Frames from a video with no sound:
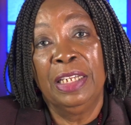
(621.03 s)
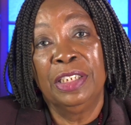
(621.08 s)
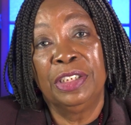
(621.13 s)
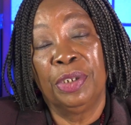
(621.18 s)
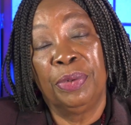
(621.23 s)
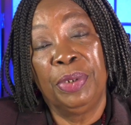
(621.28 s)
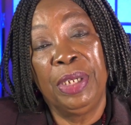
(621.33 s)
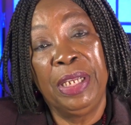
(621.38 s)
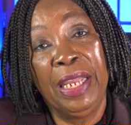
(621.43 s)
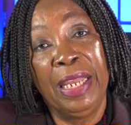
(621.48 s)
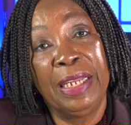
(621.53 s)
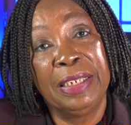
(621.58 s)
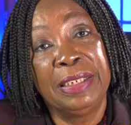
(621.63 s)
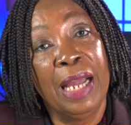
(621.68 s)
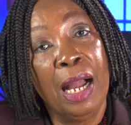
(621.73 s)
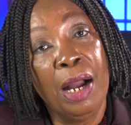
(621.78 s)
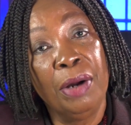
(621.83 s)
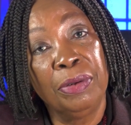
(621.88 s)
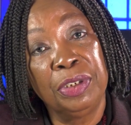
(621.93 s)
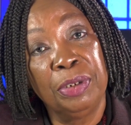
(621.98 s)
So he had
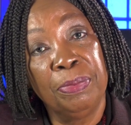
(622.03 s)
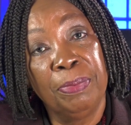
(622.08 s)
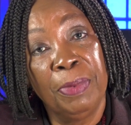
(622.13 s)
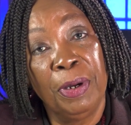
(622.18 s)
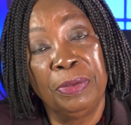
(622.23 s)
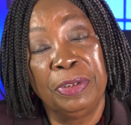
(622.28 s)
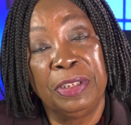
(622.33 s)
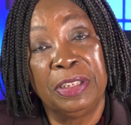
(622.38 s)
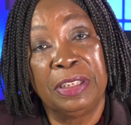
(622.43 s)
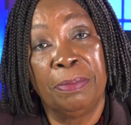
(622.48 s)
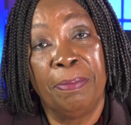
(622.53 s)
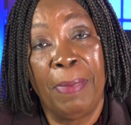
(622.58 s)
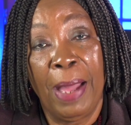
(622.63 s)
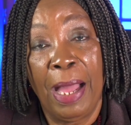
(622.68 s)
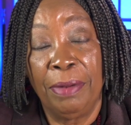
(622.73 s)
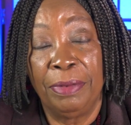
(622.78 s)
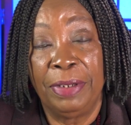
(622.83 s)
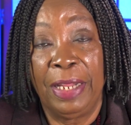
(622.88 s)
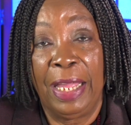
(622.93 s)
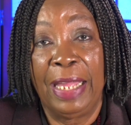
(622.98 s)
talked to Moses
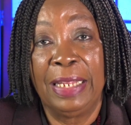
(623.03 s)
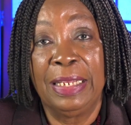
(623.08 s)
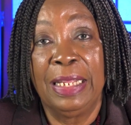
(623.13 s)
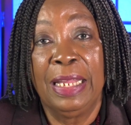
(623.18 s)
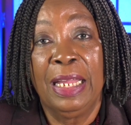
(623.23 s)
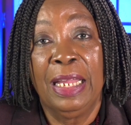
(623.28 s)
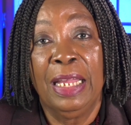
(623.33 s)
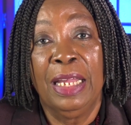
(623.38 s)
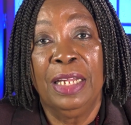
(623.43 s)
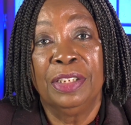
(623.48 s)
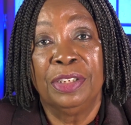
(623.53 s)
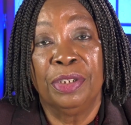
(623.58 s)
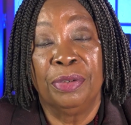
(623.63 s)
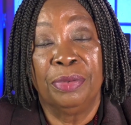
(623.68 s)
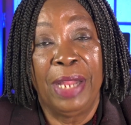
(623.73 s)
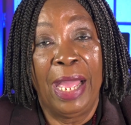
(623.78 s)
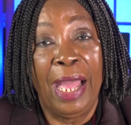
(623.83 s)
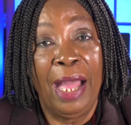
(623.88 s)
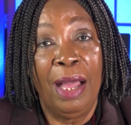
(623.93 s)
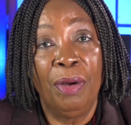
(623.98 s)
about that. So
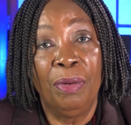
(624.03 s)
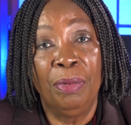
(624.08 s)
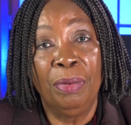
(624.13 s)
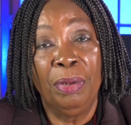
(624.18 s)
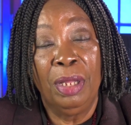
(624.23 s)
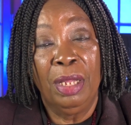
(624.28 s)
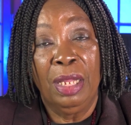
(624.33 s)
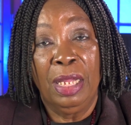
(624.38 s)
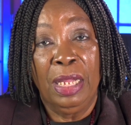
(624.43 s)
now,